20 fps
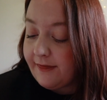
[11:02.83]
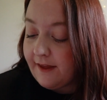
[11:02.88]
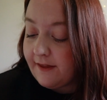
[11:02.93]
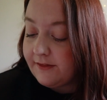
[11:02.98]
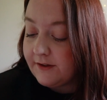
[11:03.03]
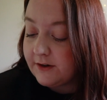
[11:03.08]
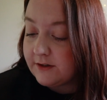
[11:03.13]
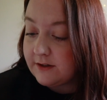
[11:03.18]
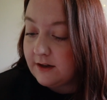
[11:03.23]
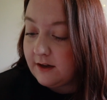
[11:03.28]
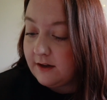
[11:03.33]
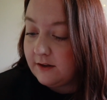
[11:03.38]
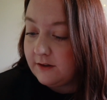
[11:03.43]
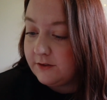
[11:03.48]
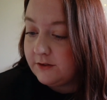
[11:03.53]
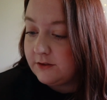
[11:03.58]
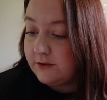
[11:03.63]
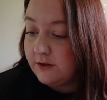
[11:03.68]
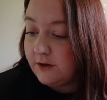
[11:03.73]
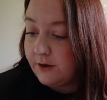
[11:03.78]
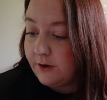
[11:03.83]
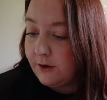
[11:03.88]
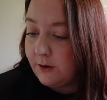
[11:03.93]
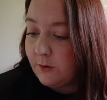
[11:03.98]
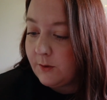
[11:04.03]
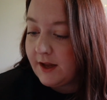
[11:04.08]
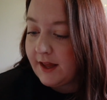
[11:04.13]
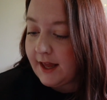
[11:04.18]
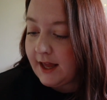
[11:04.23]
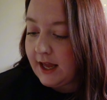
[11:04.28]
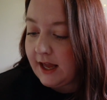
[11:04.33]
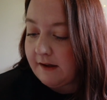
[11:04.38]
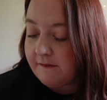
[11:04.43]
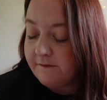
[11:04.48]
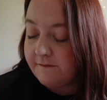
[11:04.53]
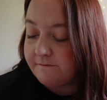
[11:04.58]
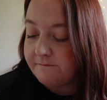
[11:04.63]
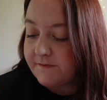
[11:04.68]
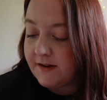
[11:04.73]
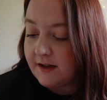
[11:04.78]
then there's also a
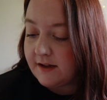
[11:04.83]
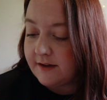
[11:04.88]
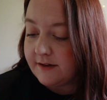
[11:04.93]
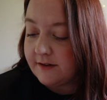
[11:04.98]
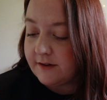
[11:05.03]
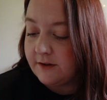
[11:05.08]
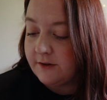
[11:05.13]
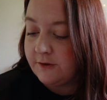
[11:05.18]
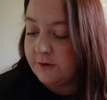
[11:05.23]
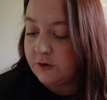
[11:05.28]
fun